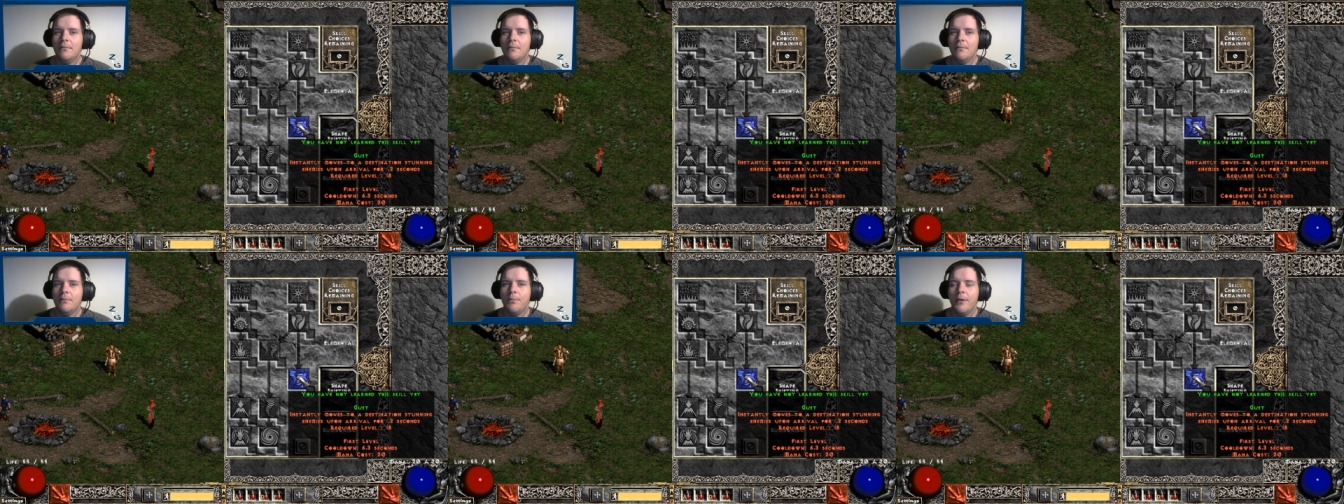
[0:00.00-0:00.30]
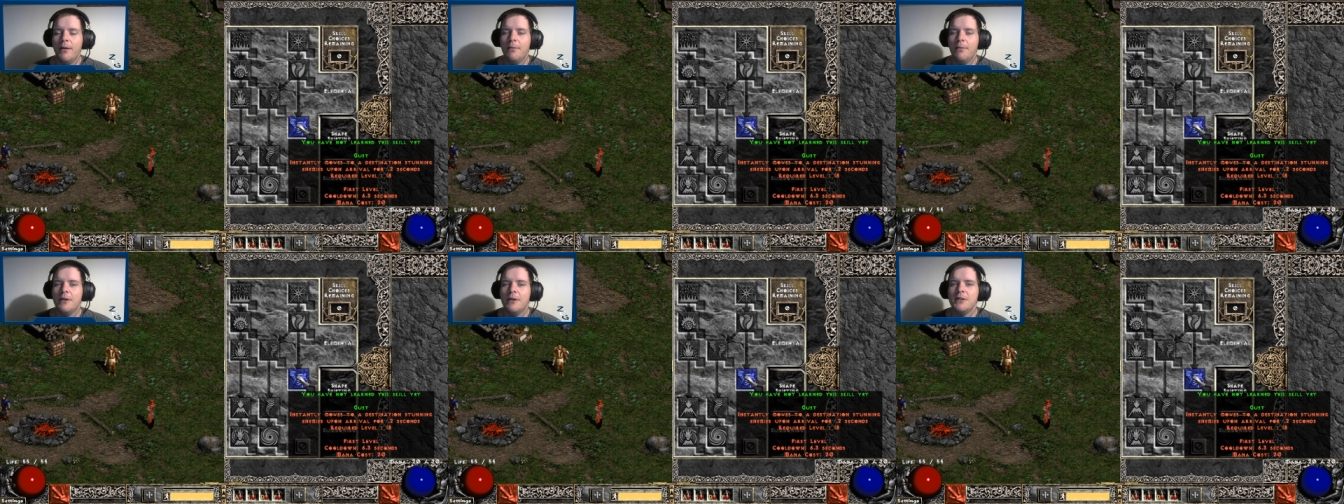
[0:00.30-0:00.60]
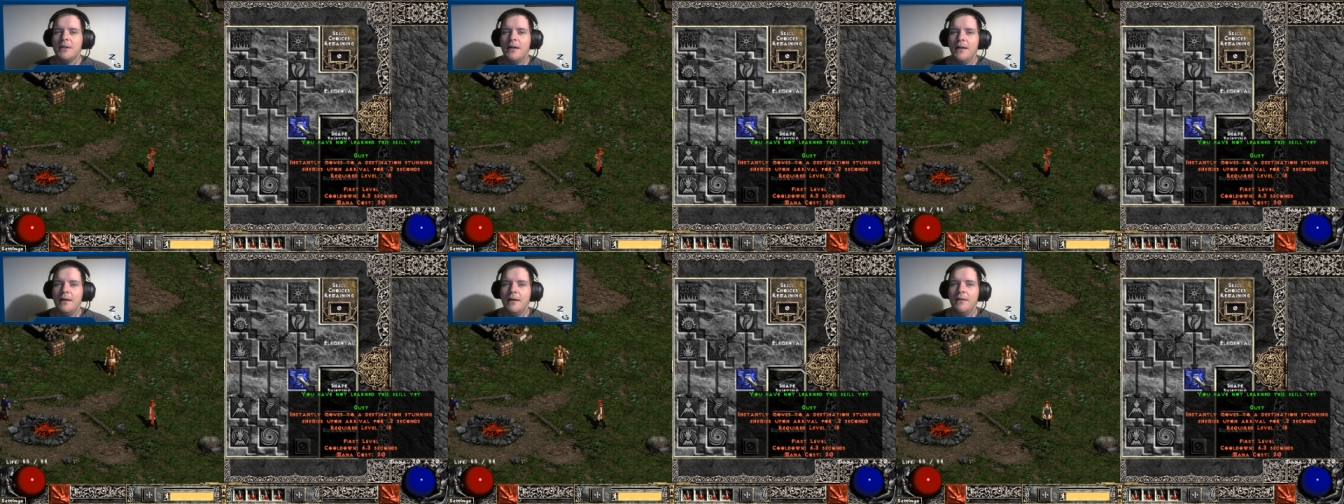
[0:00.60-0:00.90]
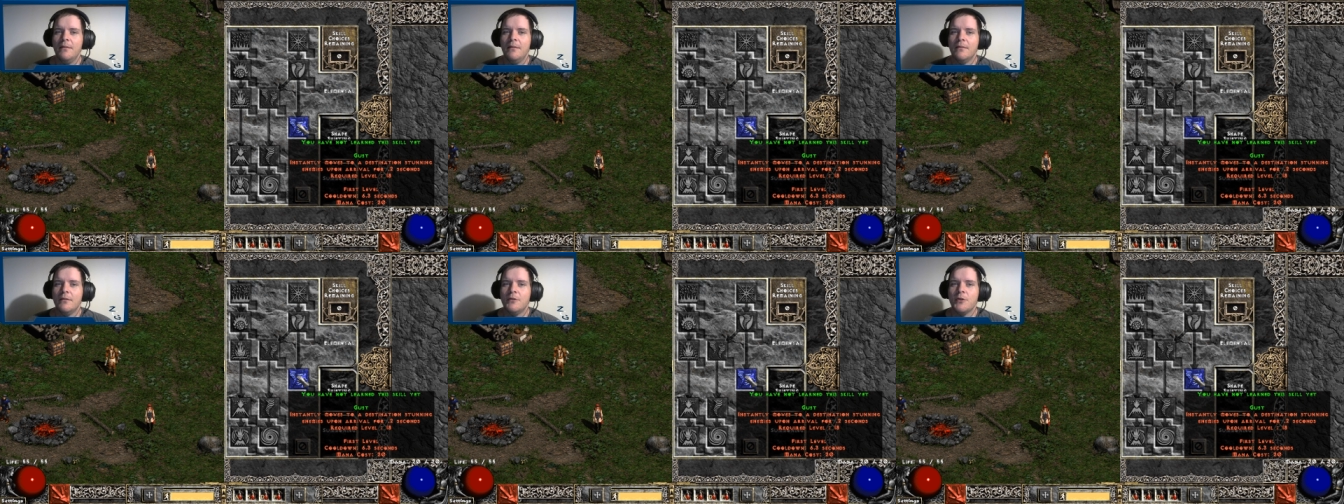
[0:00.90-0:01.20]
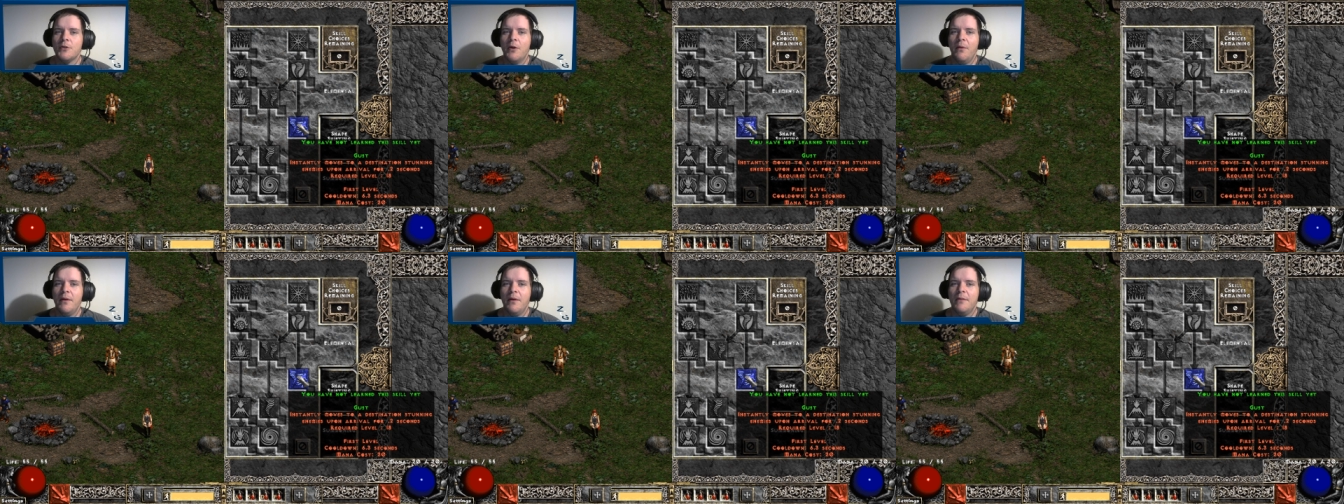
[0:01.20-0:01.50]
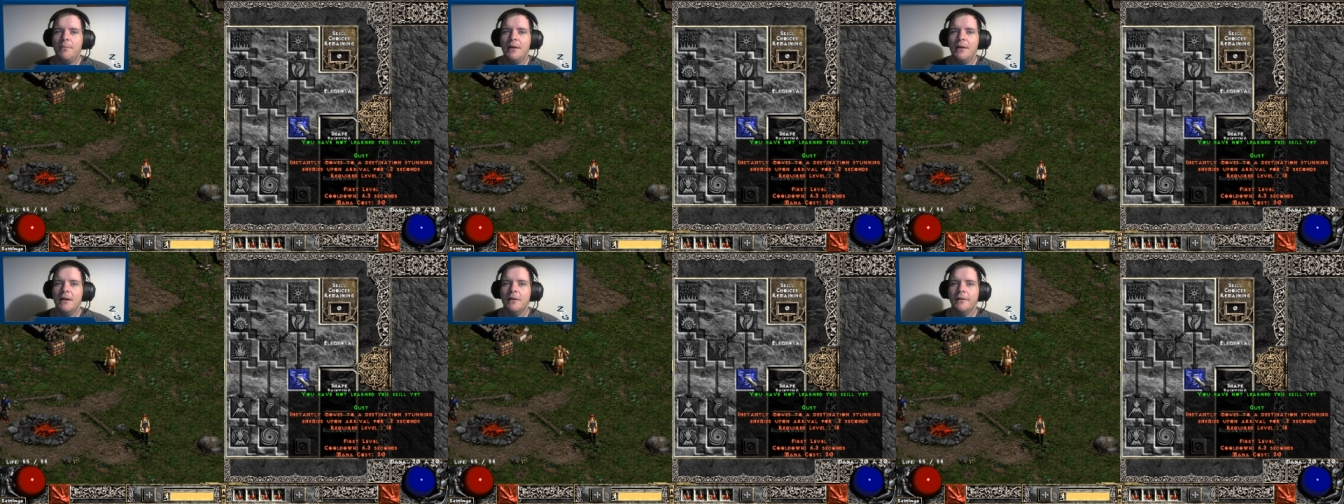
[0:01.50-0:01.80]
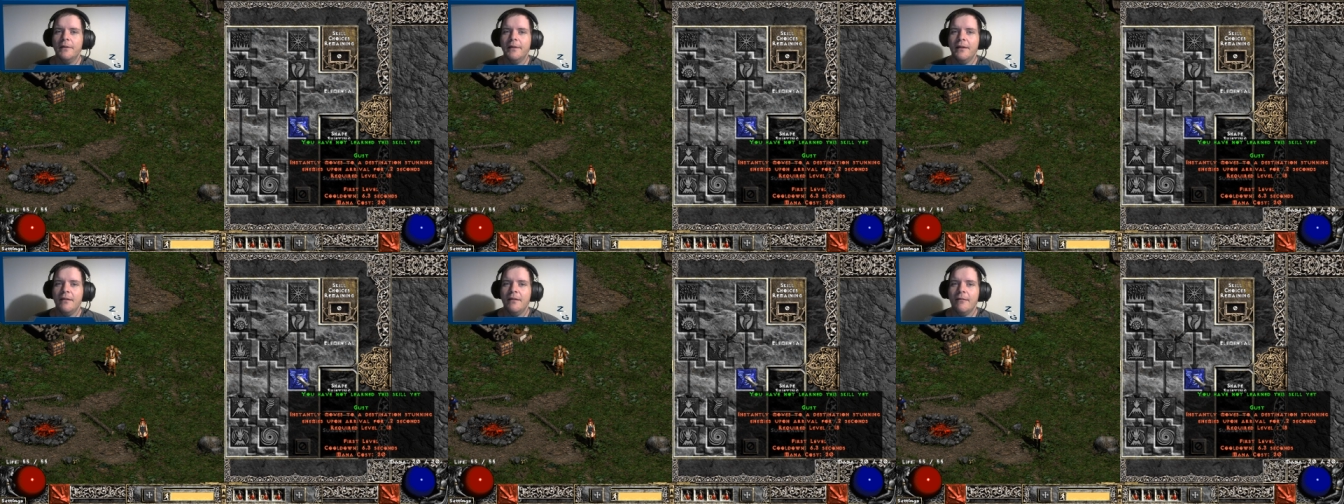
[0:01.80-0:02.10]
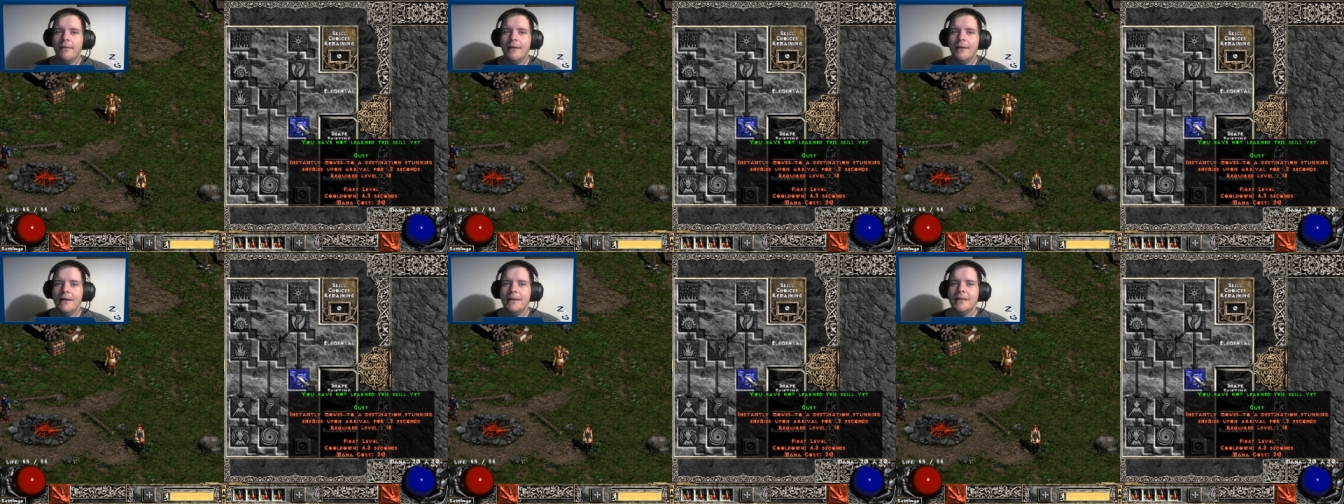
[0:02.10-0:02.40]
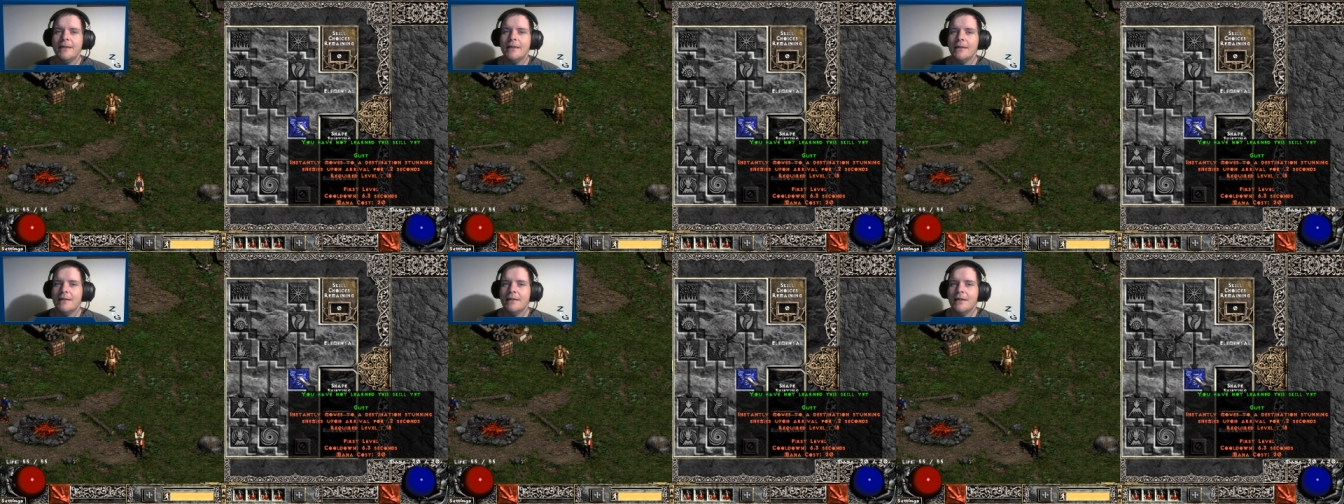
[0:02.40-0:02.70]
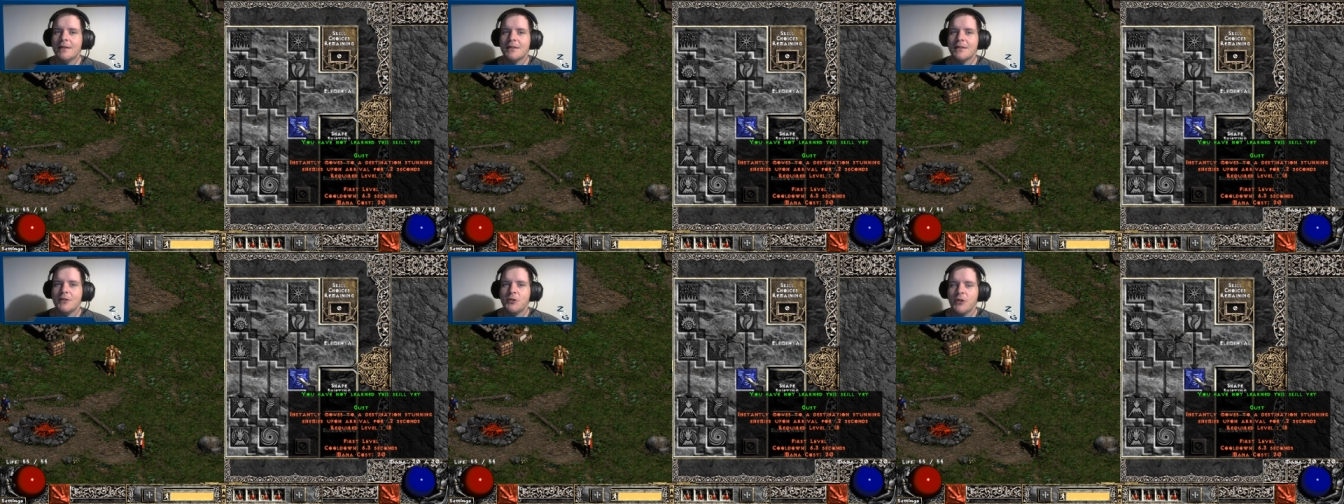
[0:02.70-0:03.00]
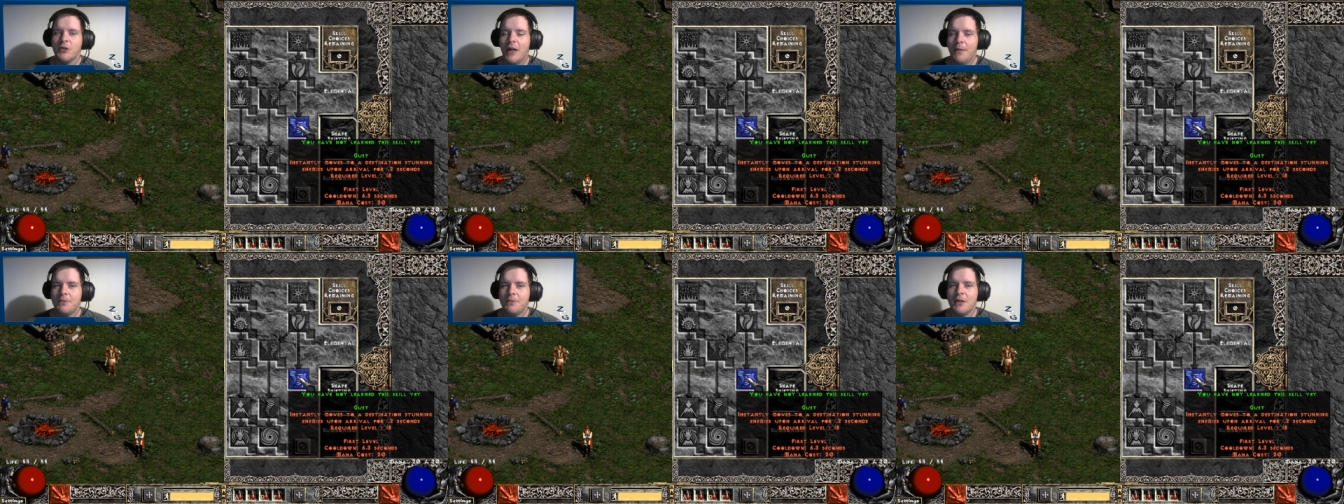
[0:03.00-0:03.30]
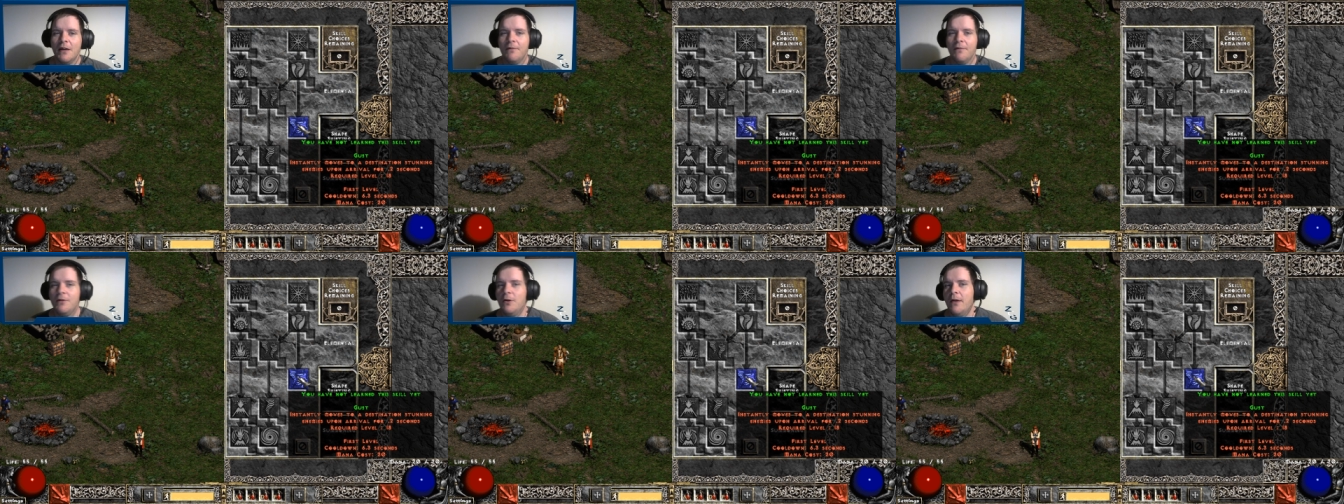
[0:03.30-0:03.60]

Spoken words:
pretty much any druid build that doesn't shapeshift.